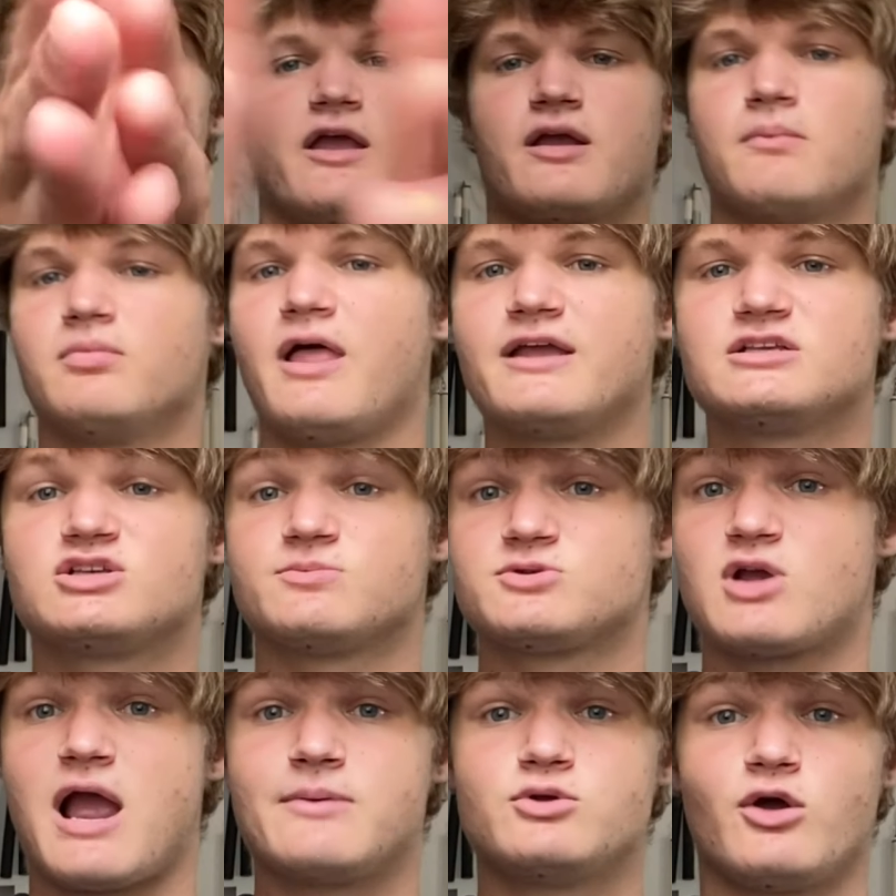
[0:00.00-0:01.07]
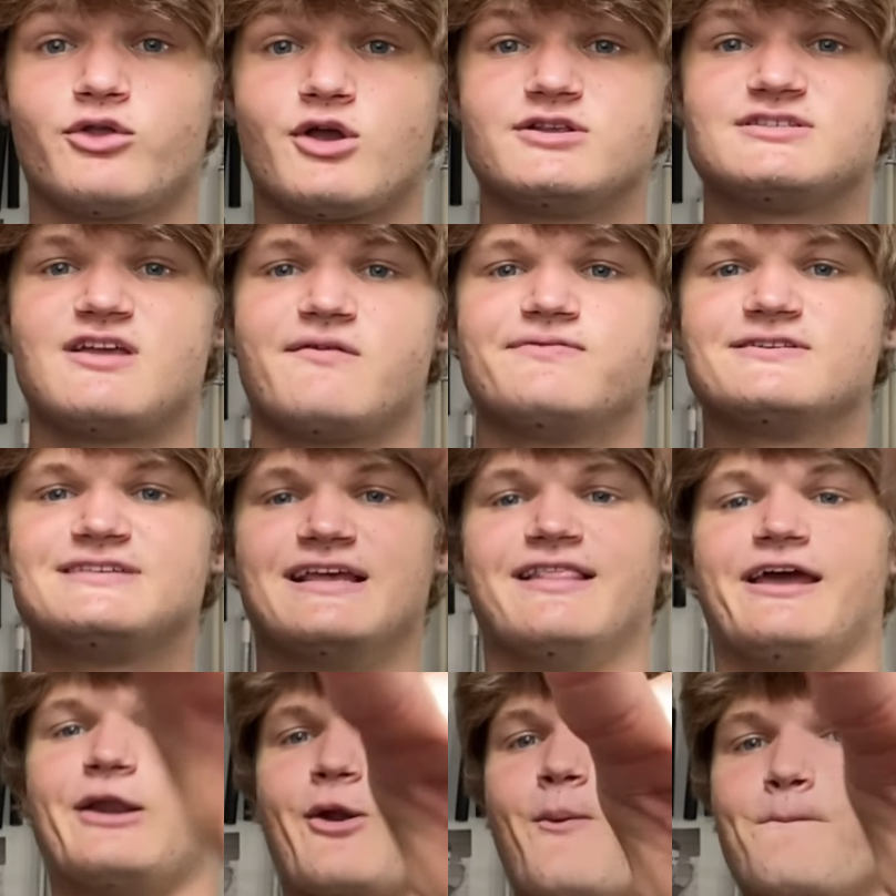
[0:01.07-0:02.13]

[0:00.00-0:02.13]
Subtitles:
like them. Like, subscribe, do all the good stuff. See you later.